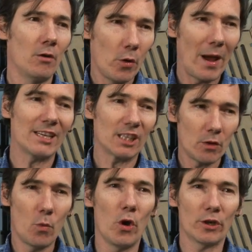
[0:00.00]

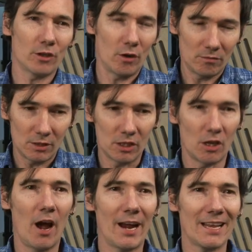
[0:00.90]
actually worked on
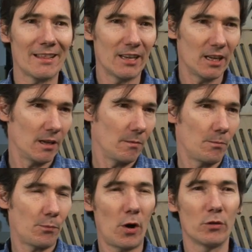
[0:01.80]
designing the
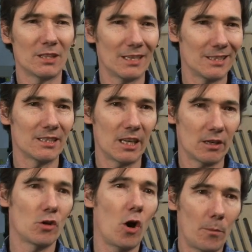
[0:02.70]
processes
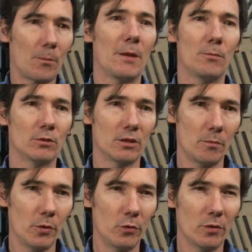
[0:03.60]
that got people to the
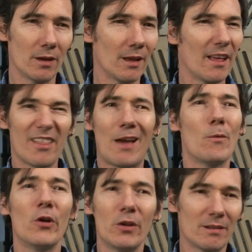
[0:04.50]
moon, they
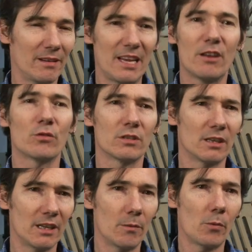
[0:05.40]
weren't
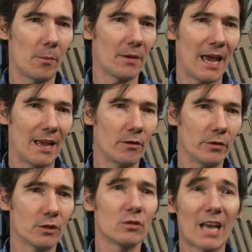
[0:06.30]
interested in the propaganda
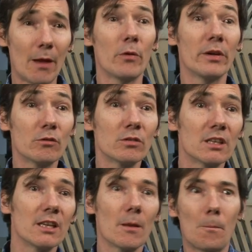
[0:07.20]
issues. They were
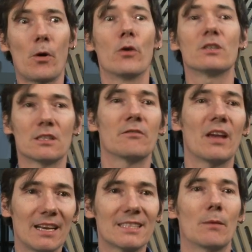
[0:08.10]
interested in the process of
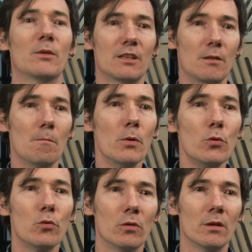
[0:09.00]
getting someone to the
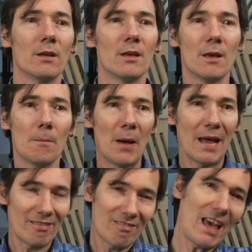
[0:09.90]
moon.
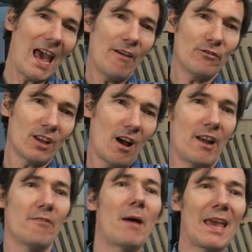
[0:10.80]
But they have to
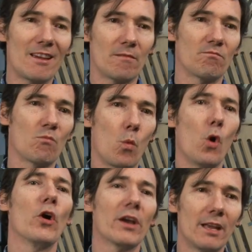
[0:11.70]
kind of make it
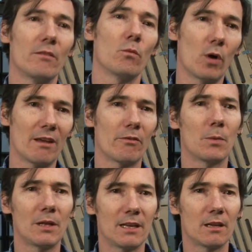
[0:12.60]
work in whatever
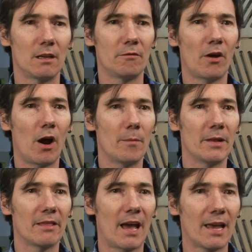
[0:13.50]
political
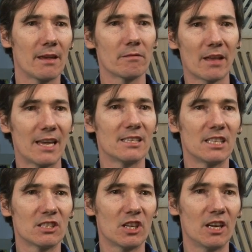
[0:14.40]
environment they
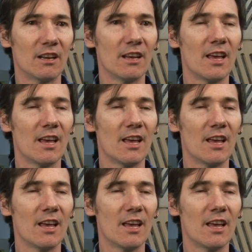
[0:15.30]
exist in.